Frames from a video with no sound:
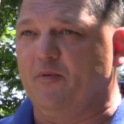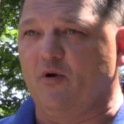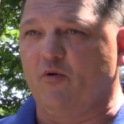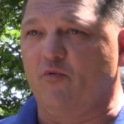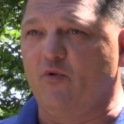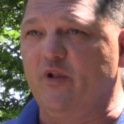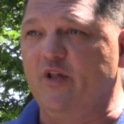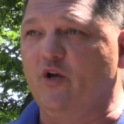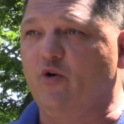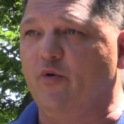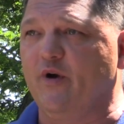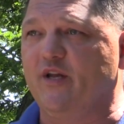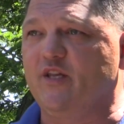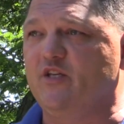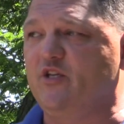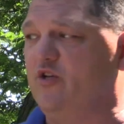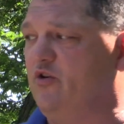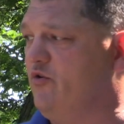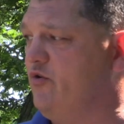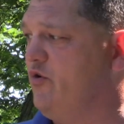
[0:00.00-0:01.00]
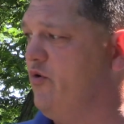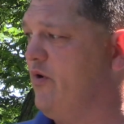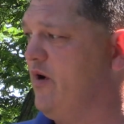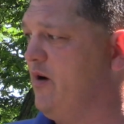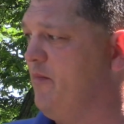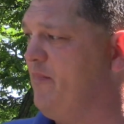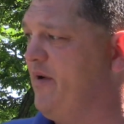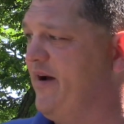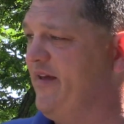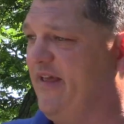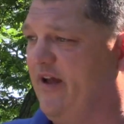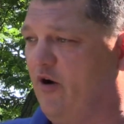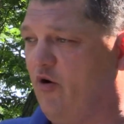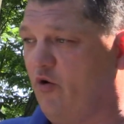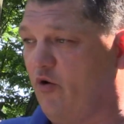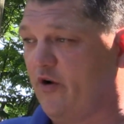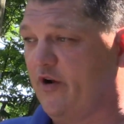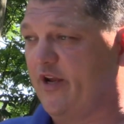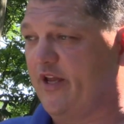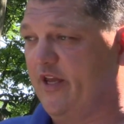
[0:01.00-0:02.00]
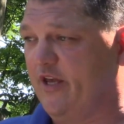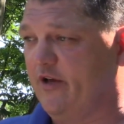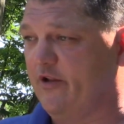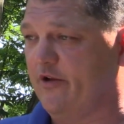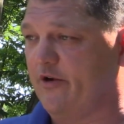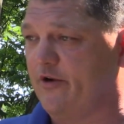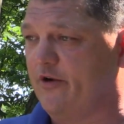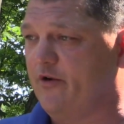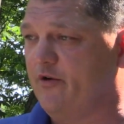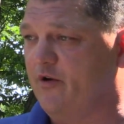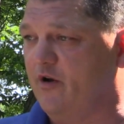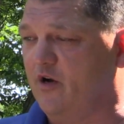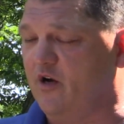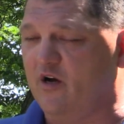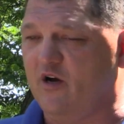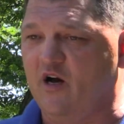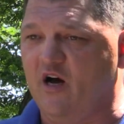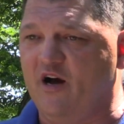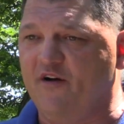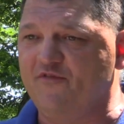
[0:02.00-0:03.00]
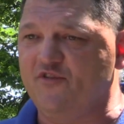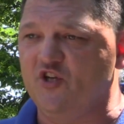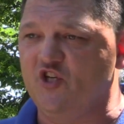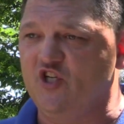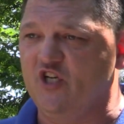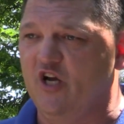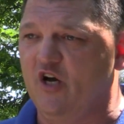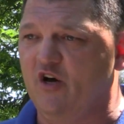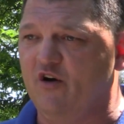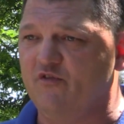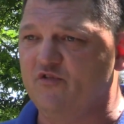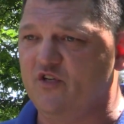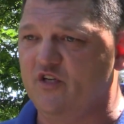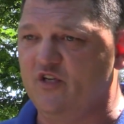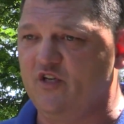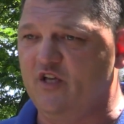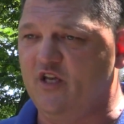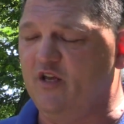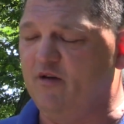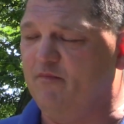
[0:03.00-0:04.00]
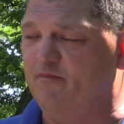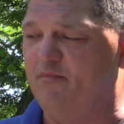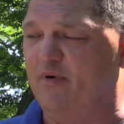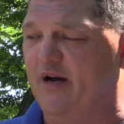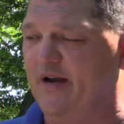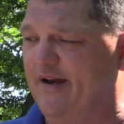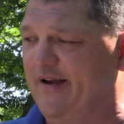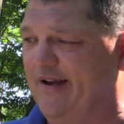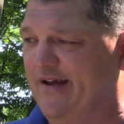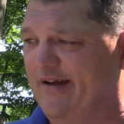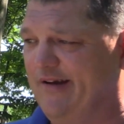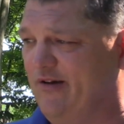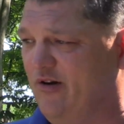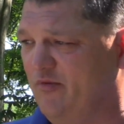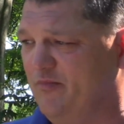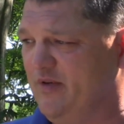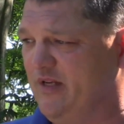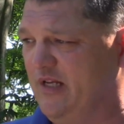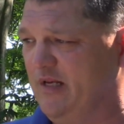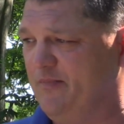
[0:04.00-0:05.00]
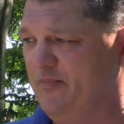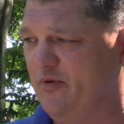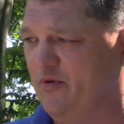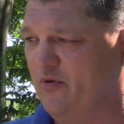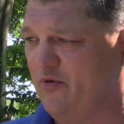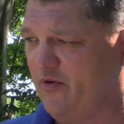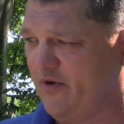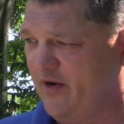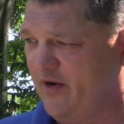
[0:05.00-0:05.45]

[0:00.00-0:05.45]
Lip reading: are really quick to go out and buy that hornet killer off the shelves, and you can buy it at Home Depot or